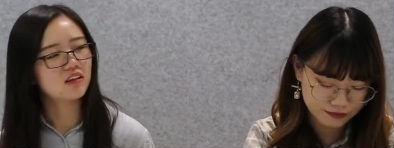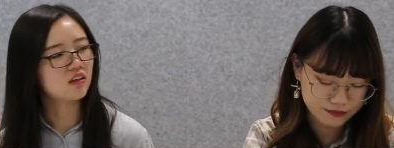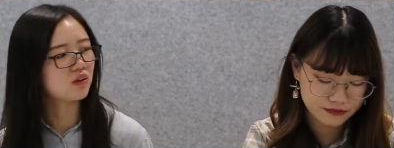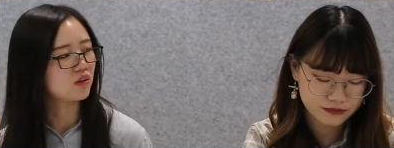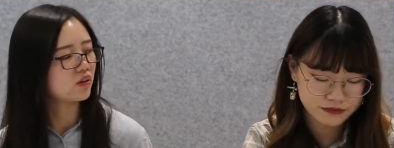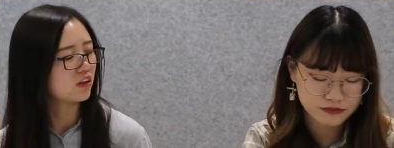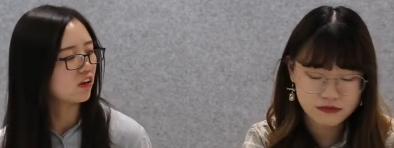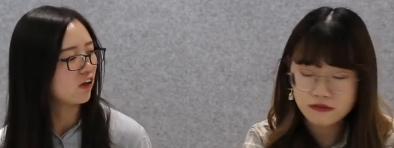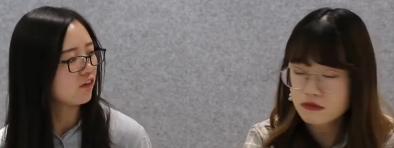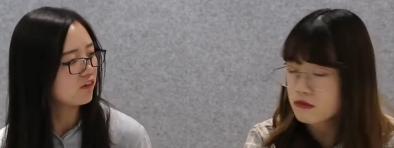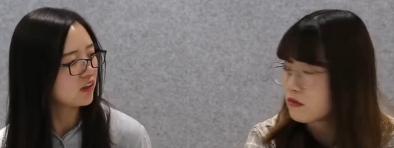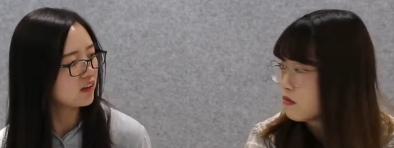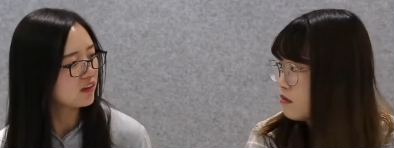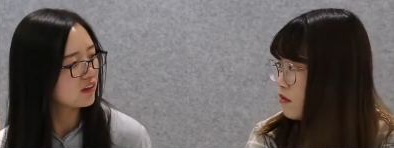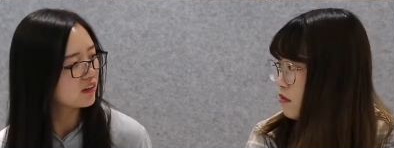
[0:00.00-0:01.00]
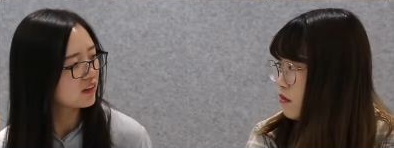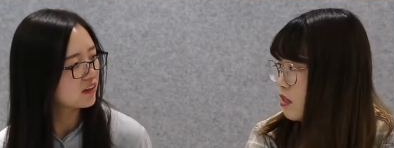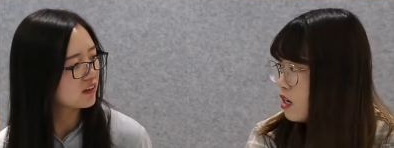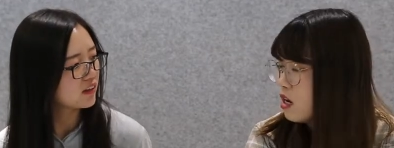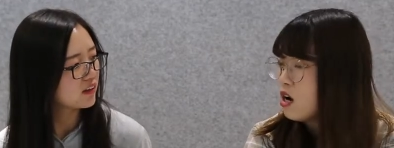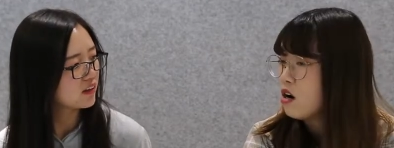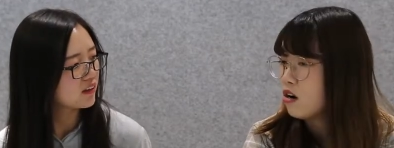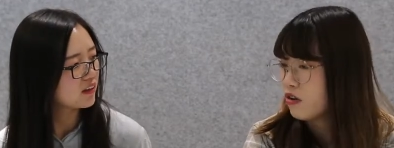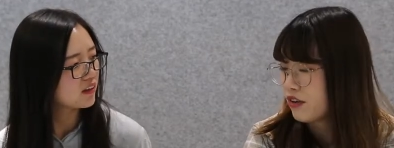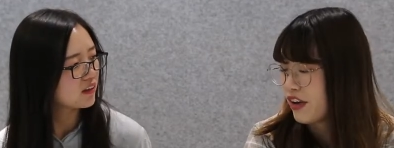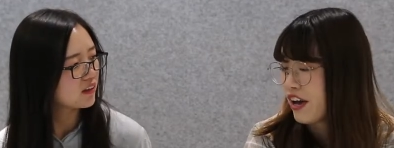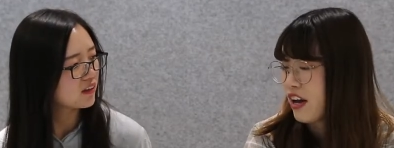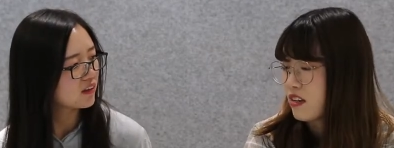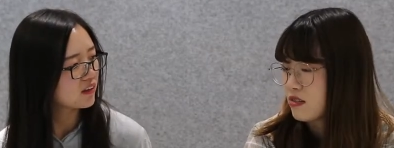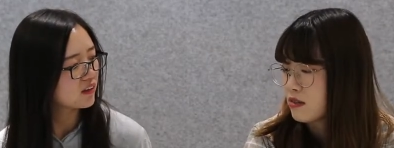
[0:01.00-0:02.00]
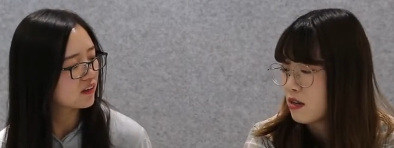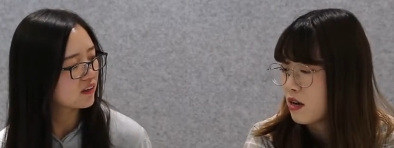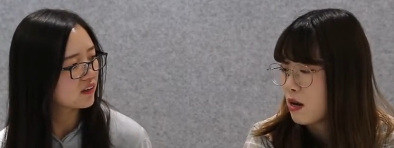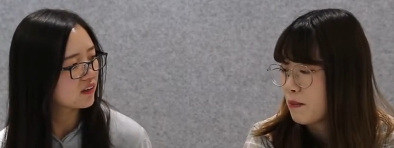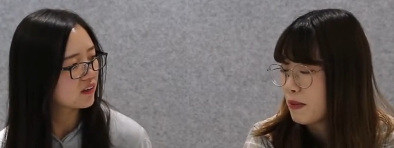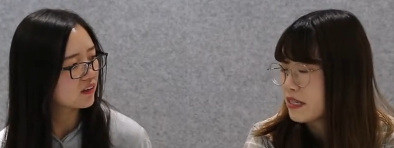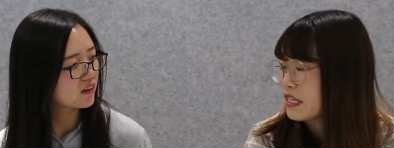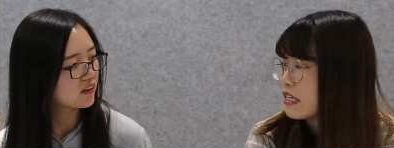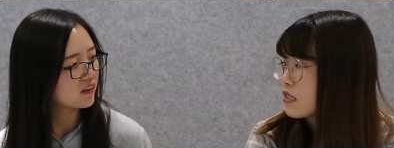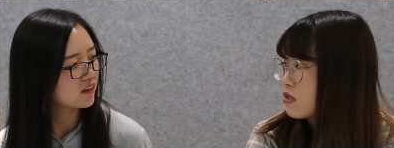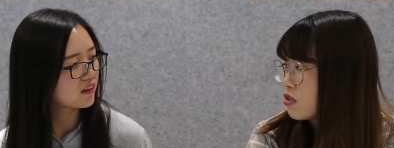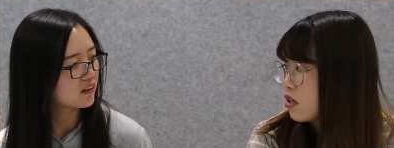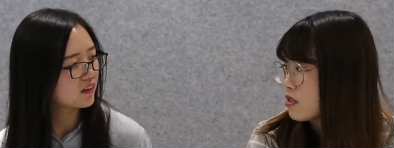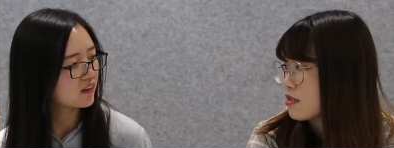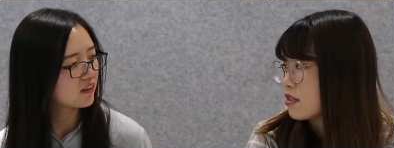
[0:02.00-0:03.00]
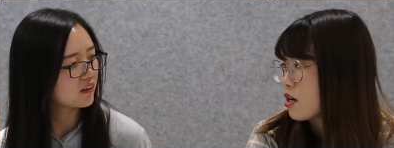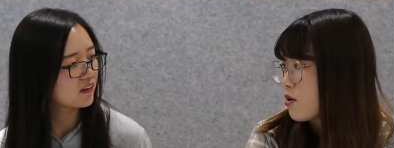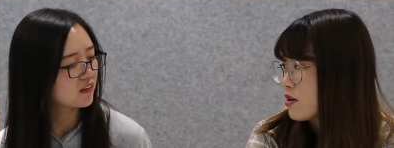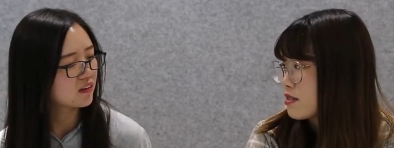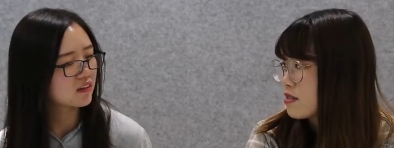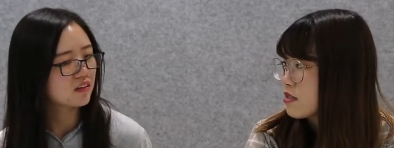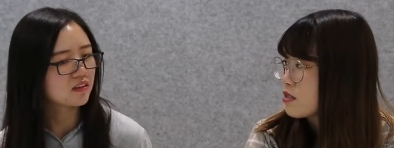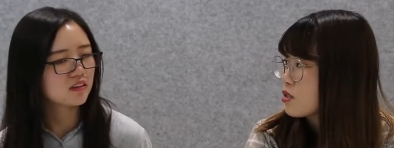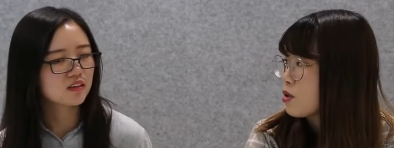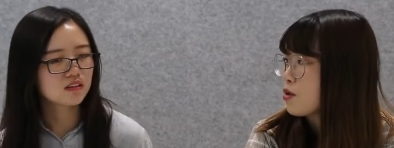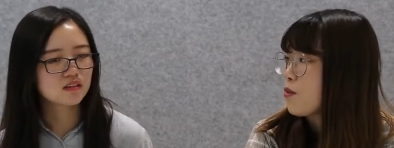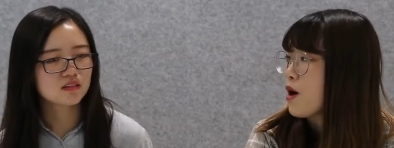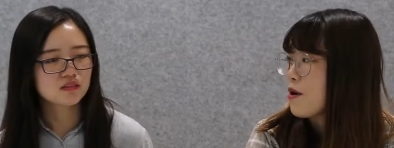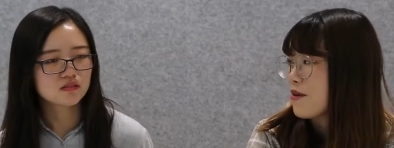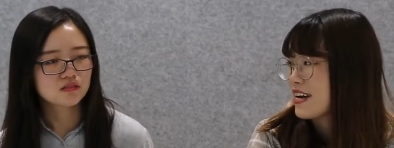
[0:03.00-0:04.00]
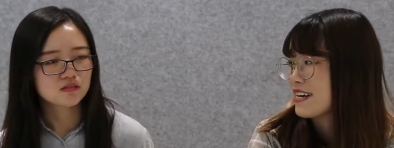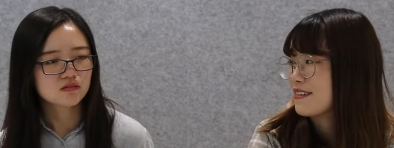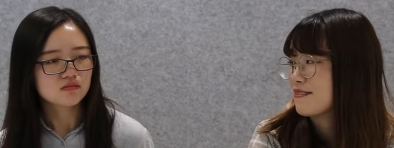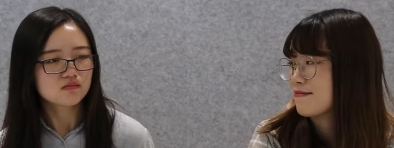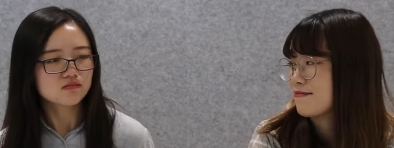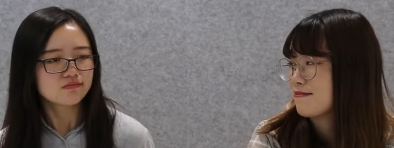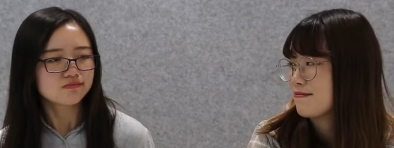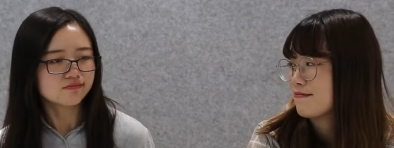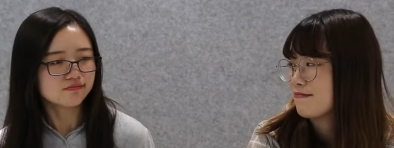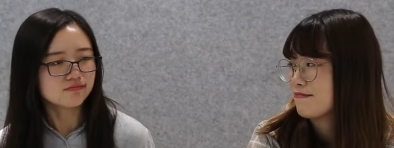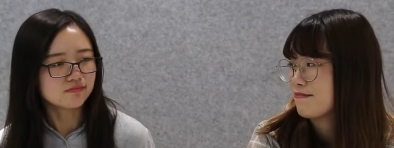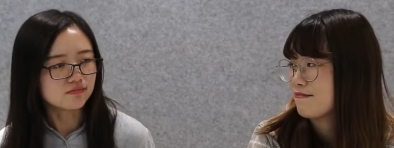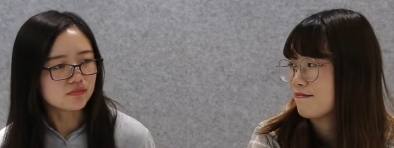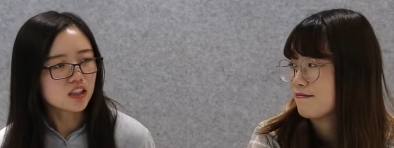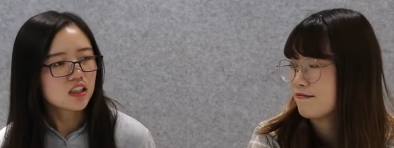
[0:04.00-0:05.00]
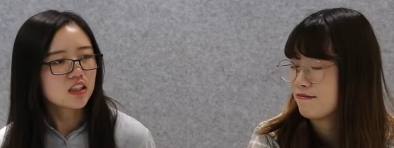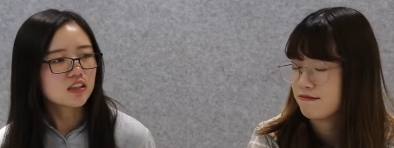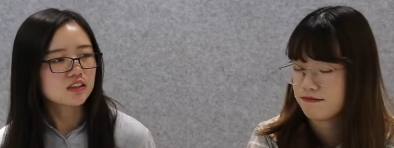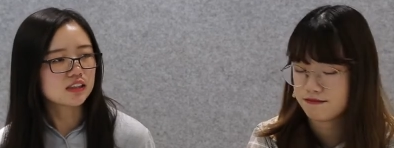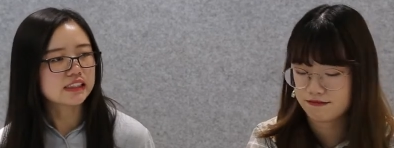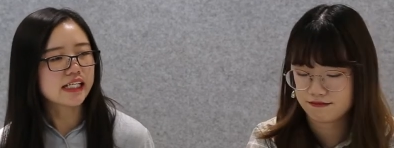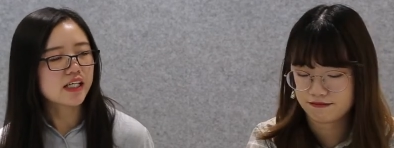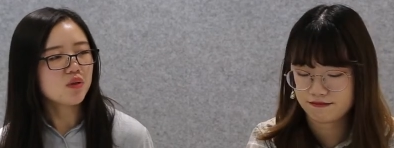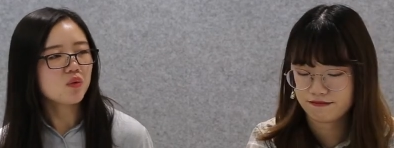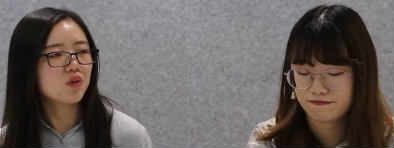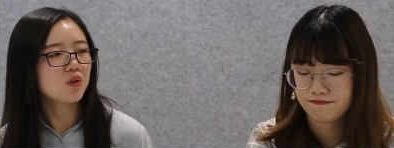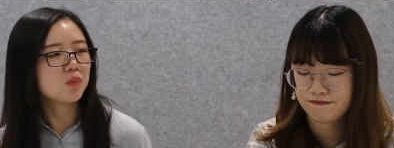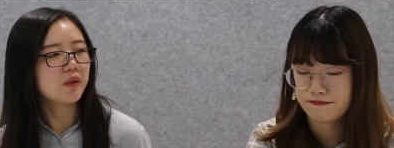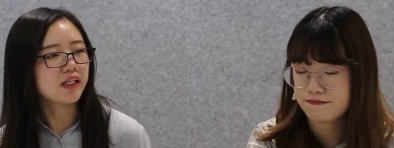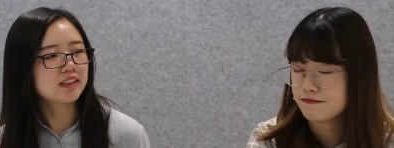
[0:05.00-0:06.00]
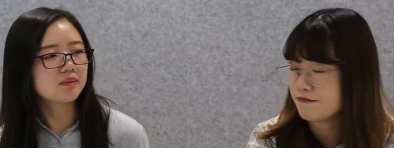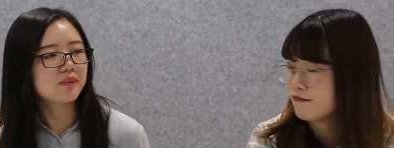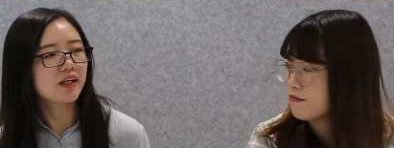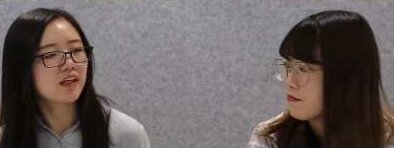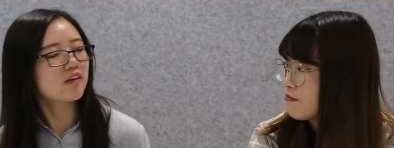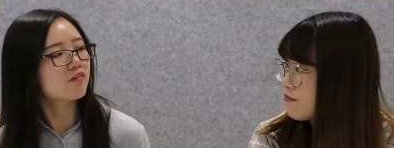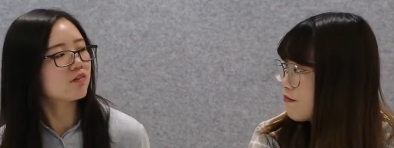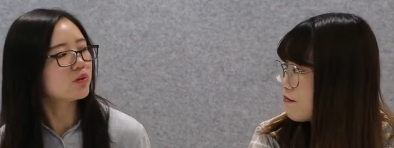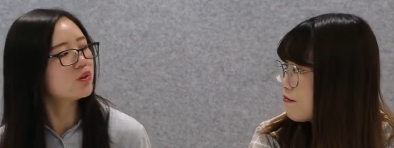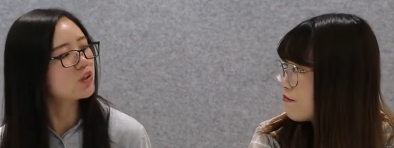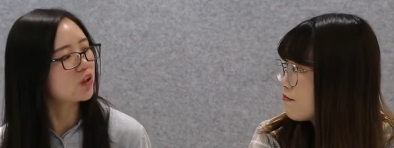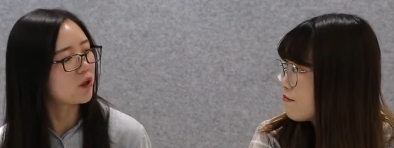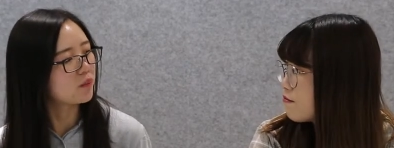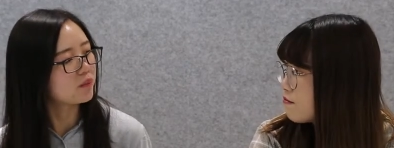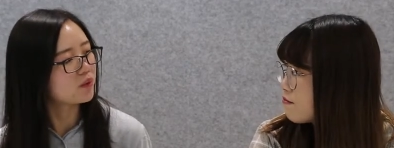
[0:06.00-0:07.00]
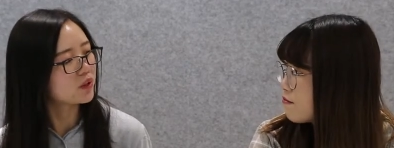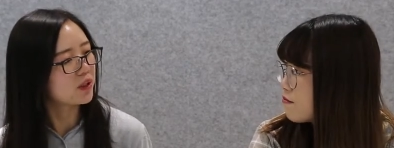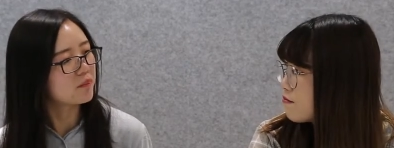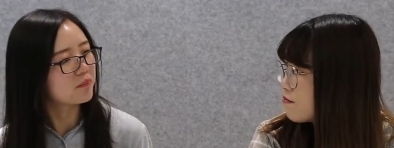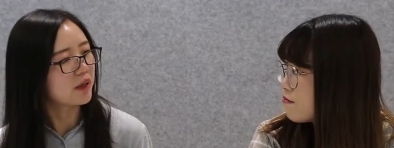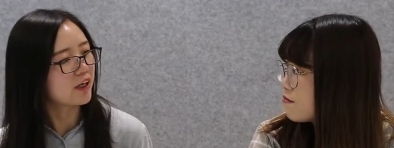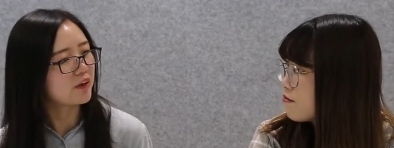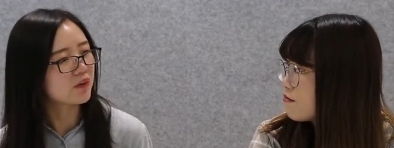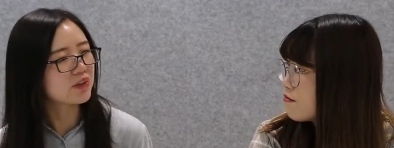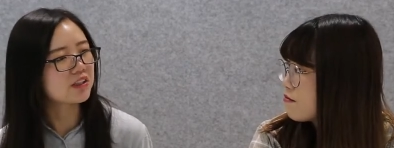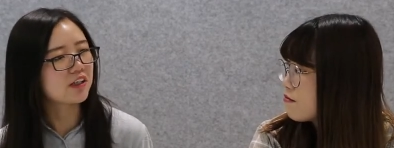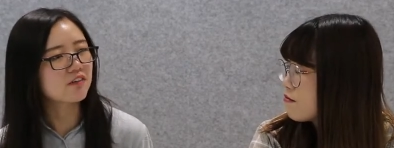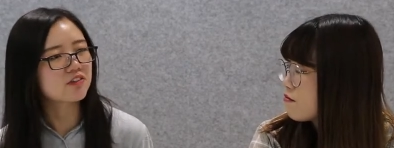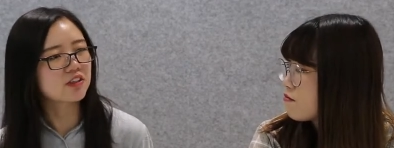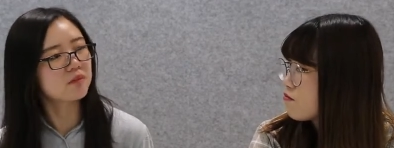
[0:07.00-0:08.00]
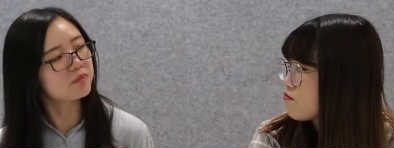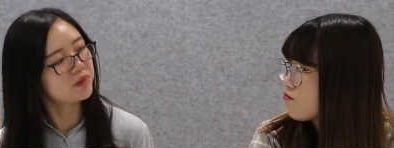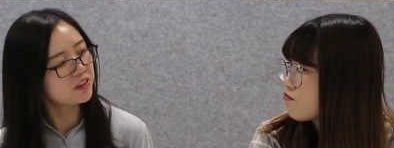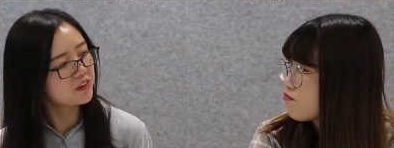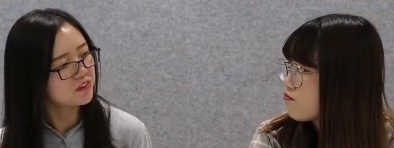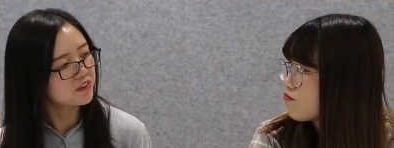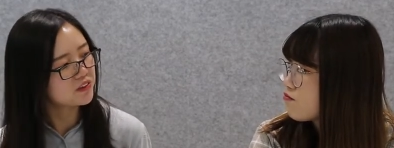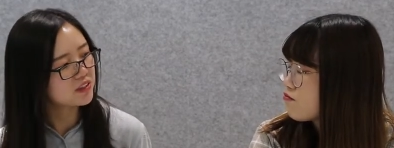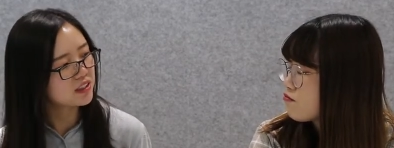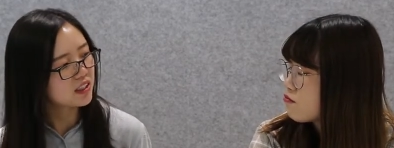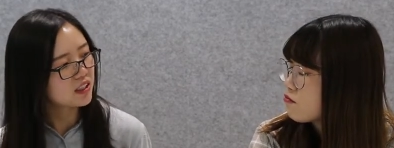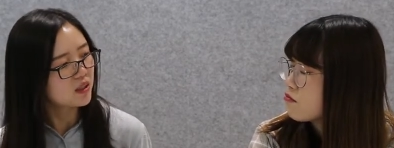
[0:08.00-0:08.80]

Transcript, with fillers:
Speaker 1: Oh, you're coughing? Oh yes, but it's not serious, don't worry.
Speaker 2: Today when you pass by the fruit shop, you can buy yourself some pears,